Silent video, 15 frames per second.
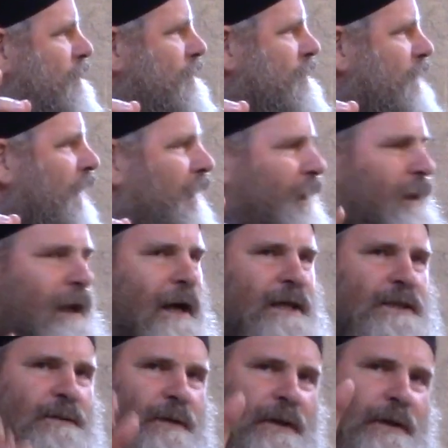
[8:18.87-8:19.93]
stained
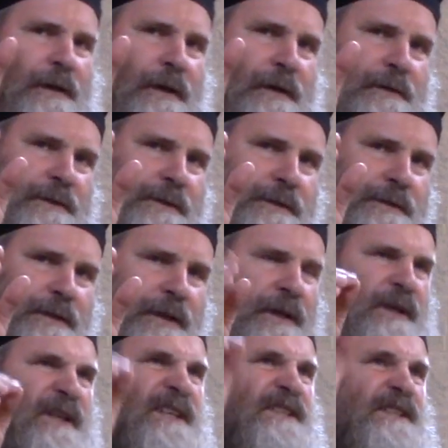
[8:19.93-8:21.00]
glass windows,
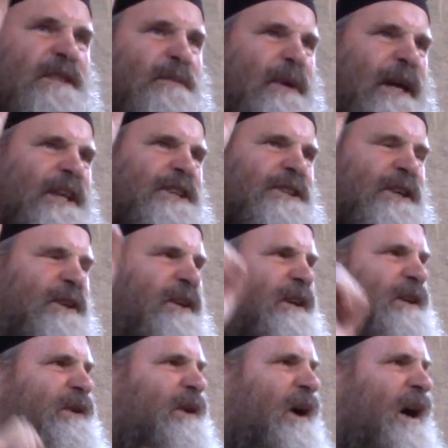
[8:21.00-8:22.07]
depiction of the
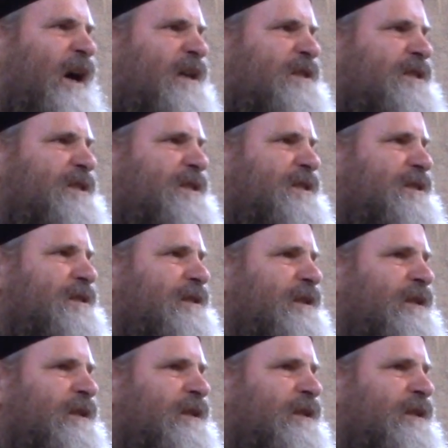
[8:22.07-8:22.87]
cross,